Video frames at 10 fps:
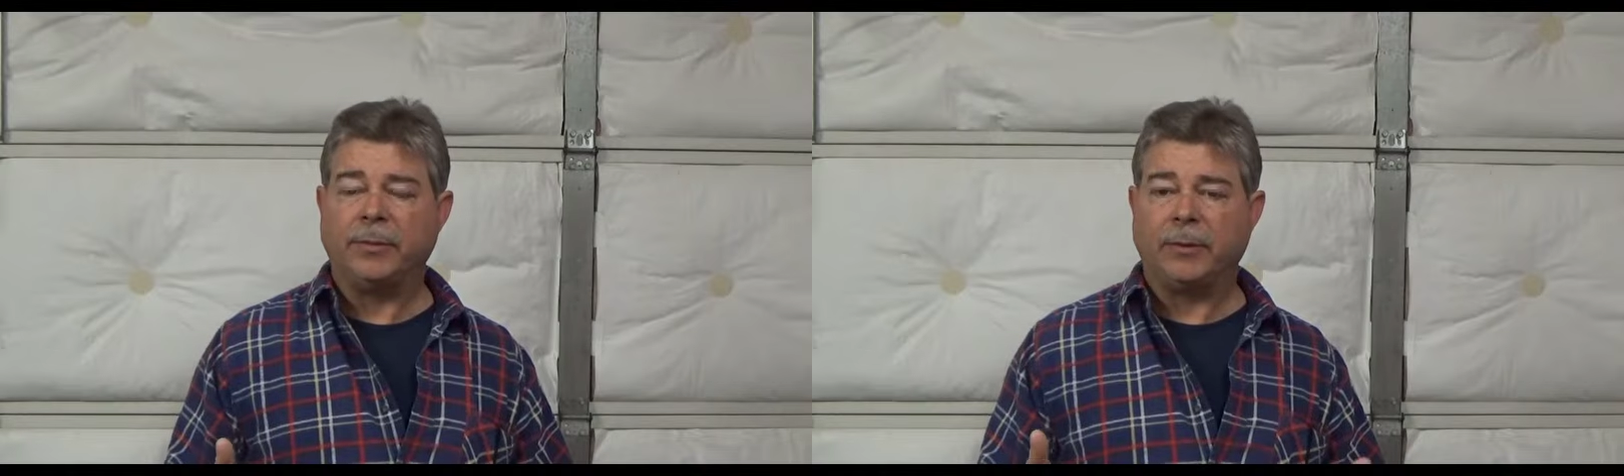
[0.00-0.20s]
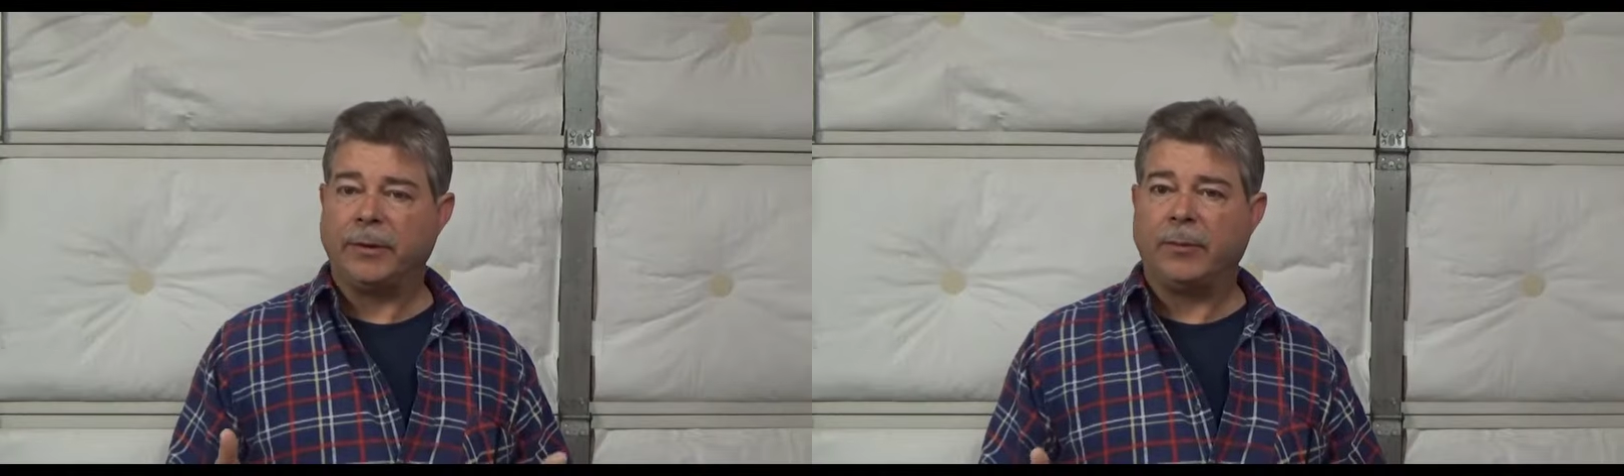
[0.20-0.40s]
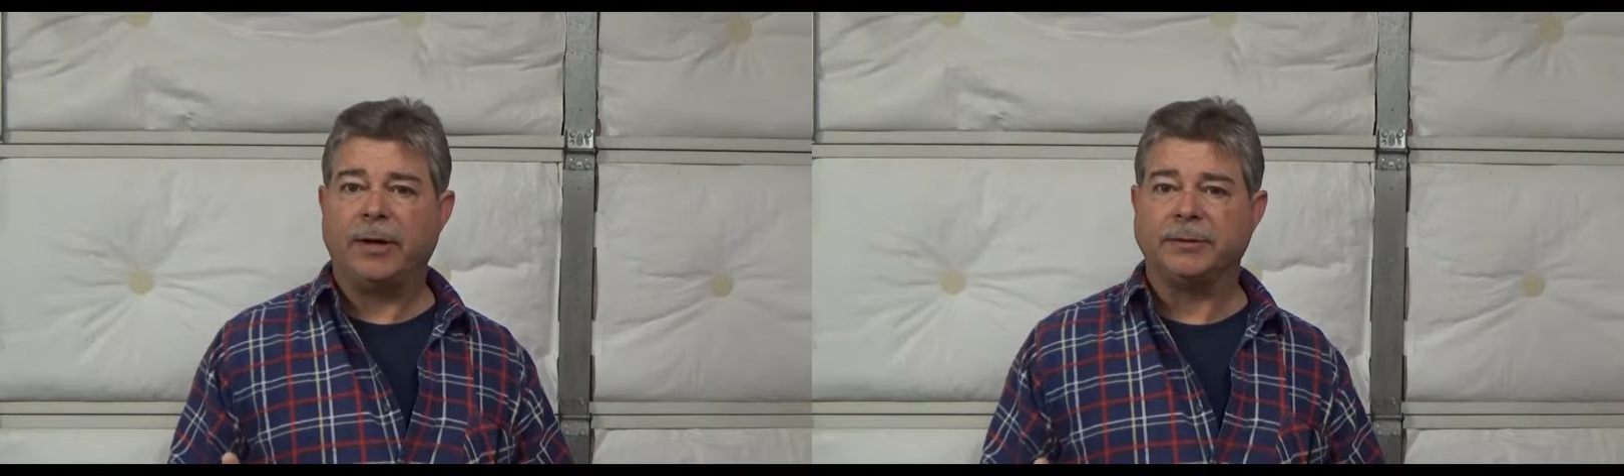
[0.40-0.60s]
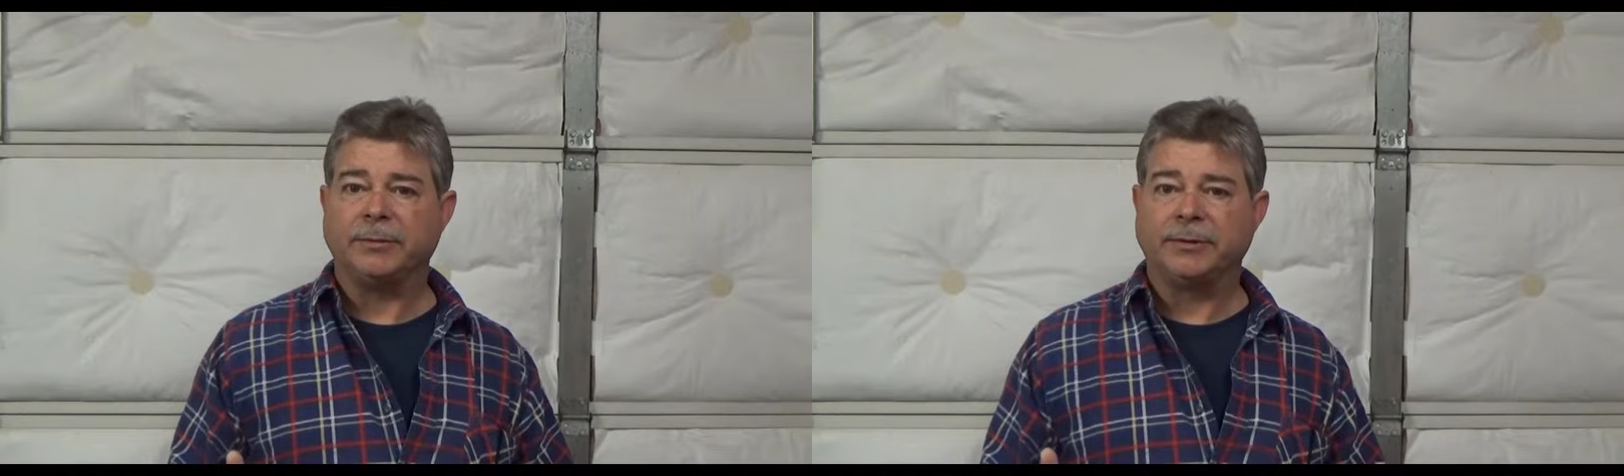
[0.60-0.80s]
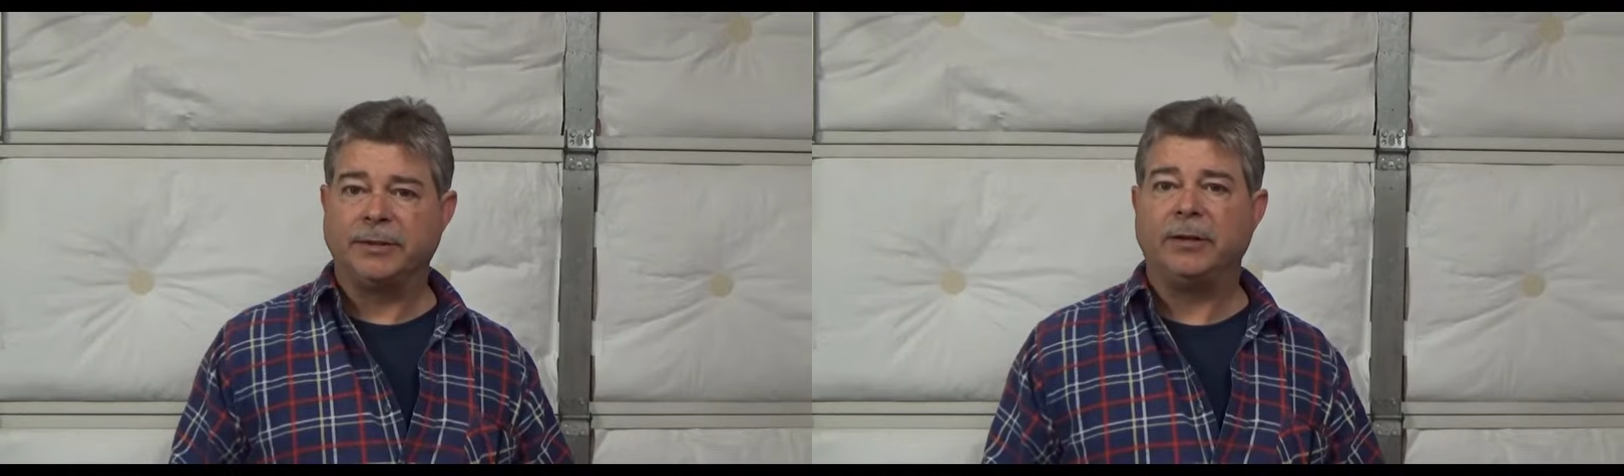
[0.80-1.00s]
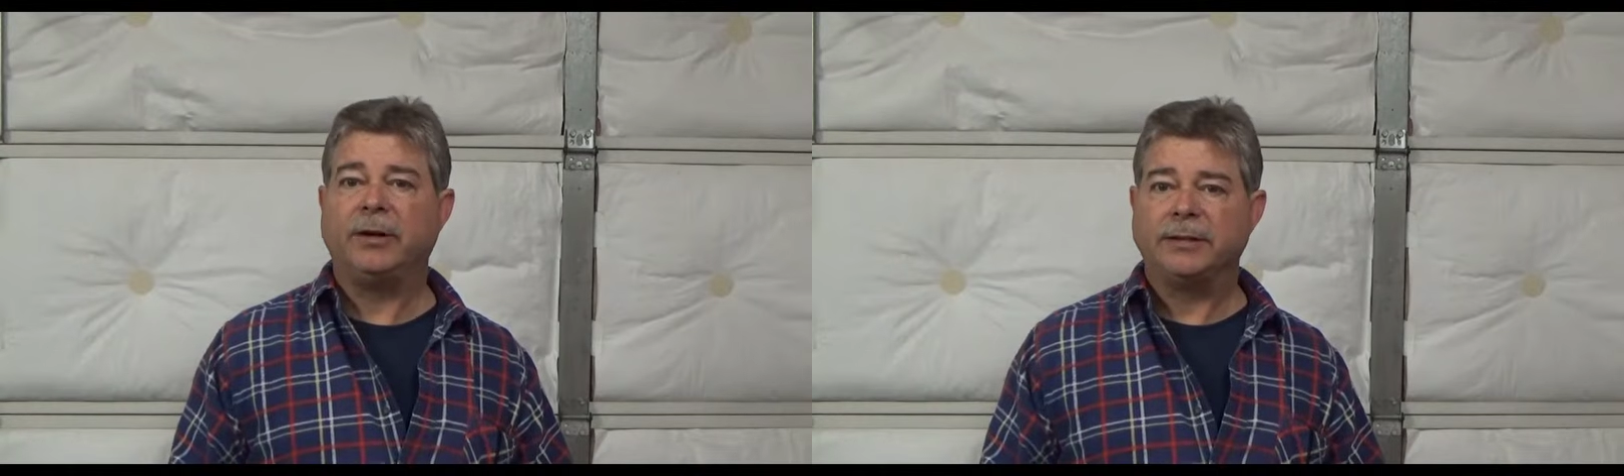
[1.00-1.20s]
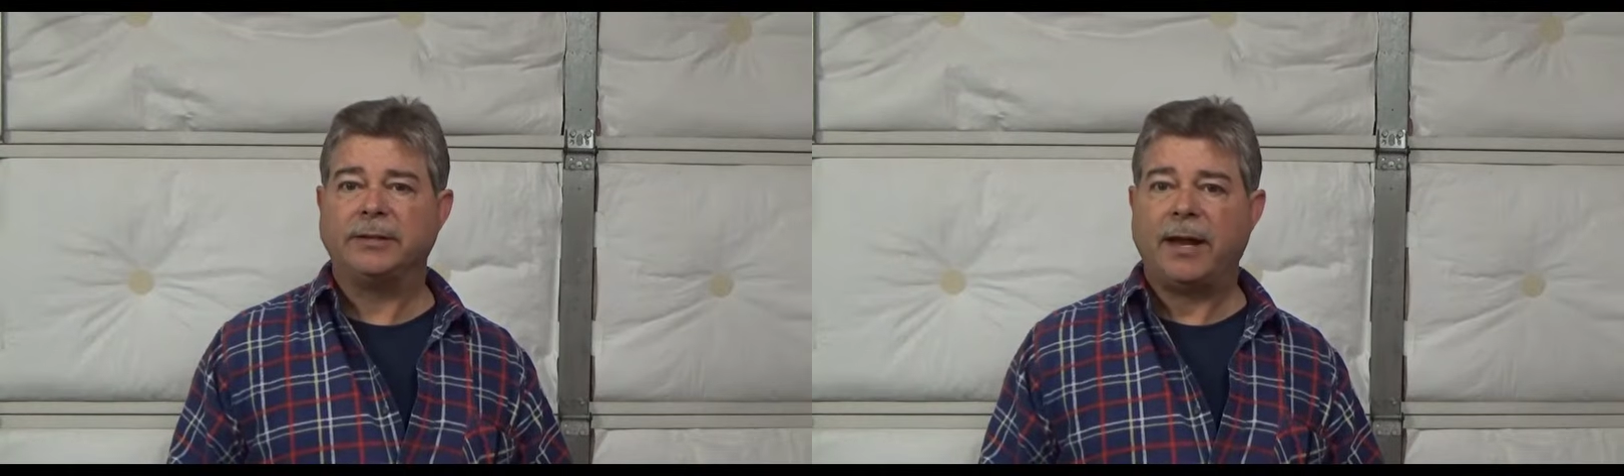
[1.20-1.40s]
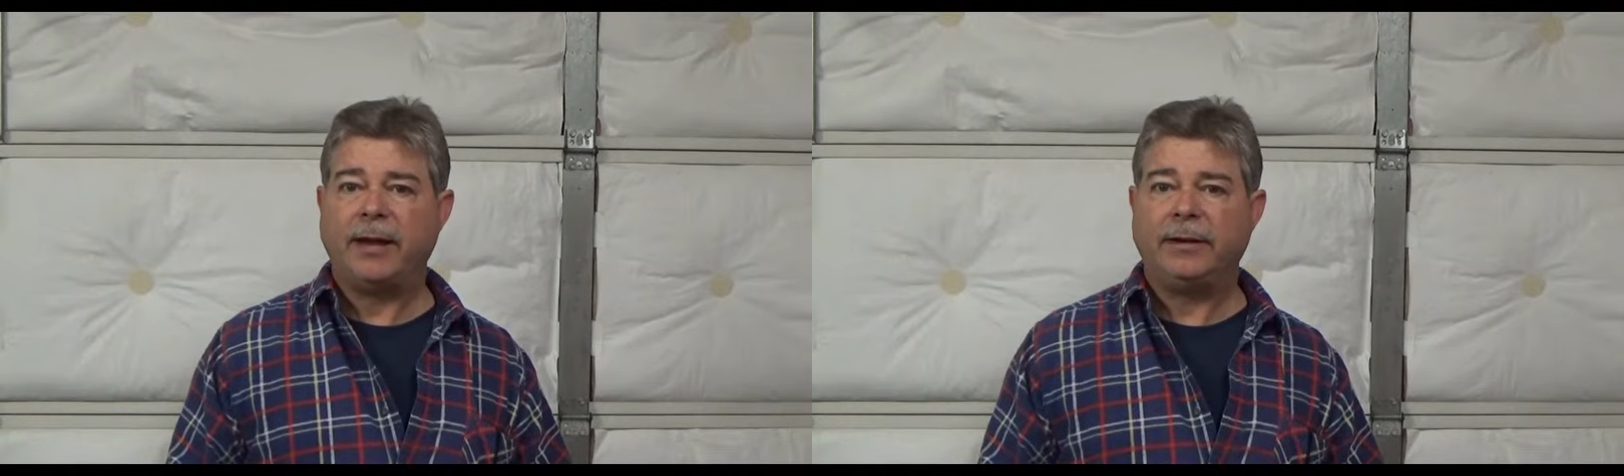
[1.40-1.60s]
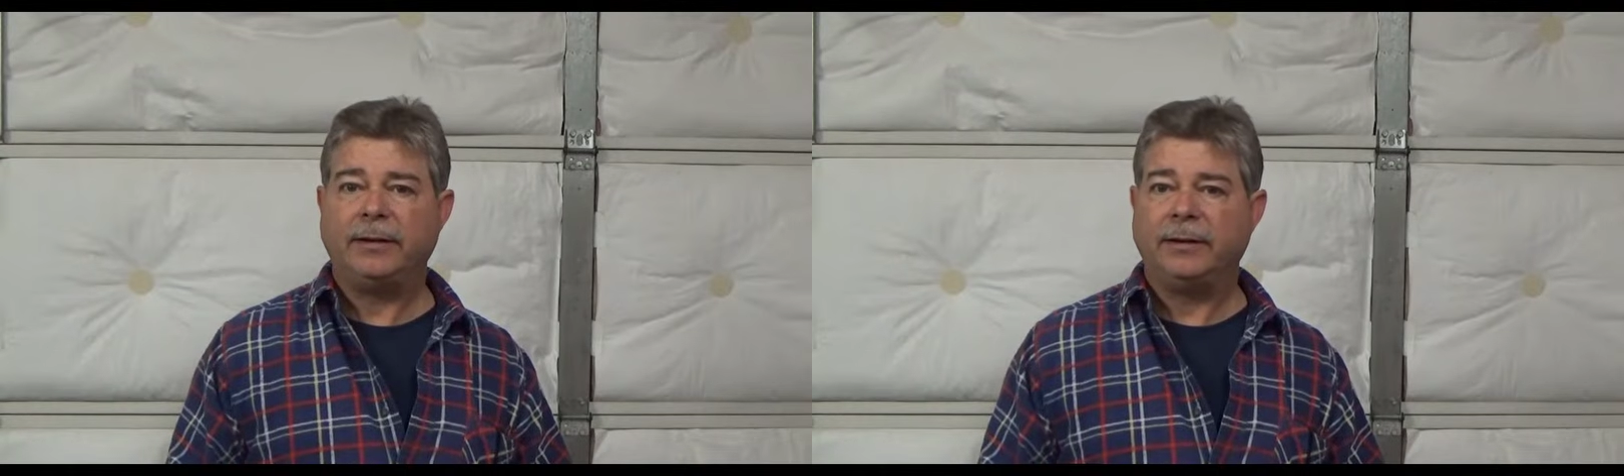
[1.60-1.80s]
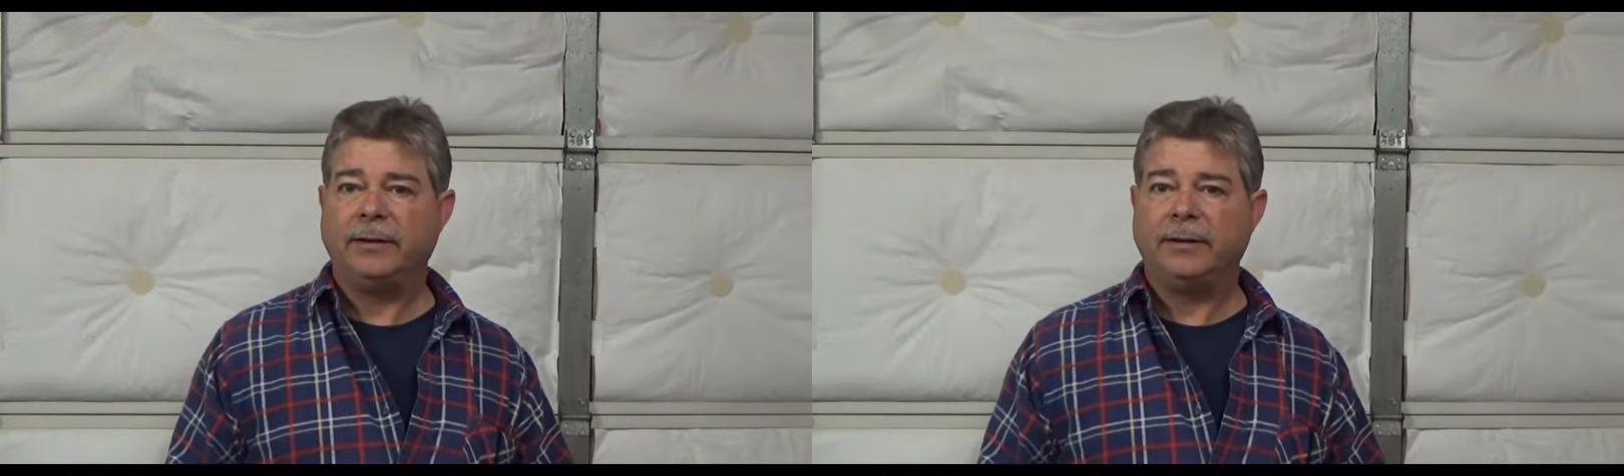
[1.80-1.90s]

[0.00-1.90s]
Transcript: but what it was cigarette stained,